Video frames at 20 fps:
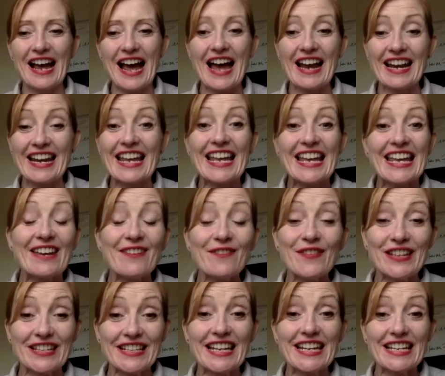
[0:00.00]
And if
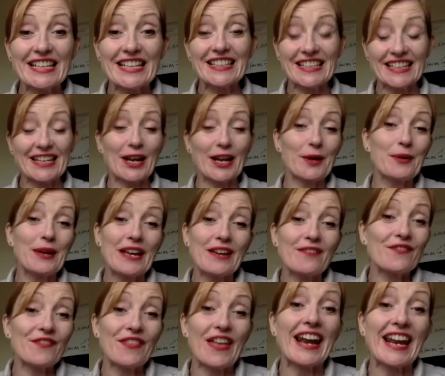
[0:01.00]
it is, you know,
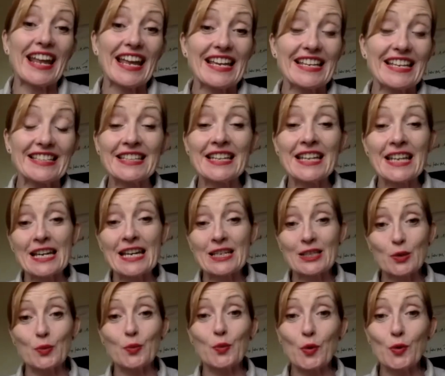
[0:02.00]
if that is
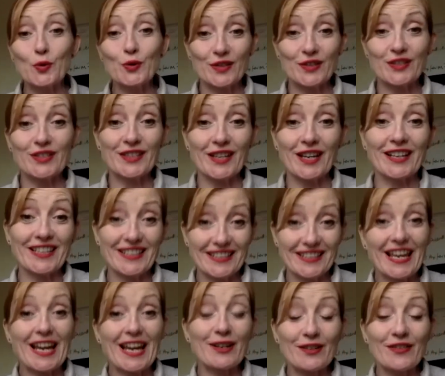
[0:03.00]
towards the circuits
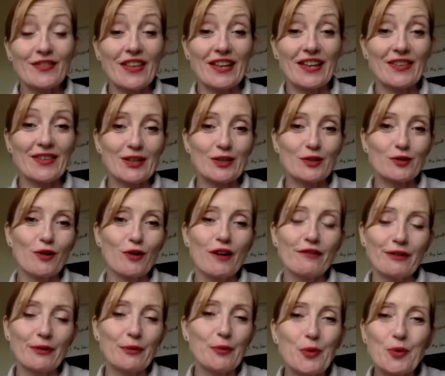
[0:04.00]
that drive
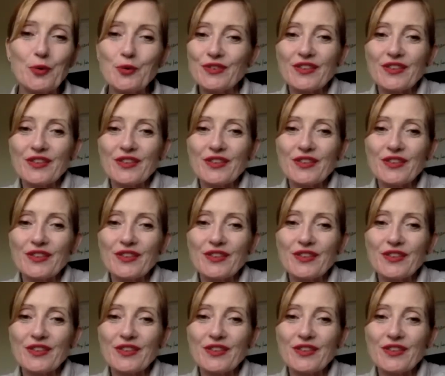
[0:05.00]
reward,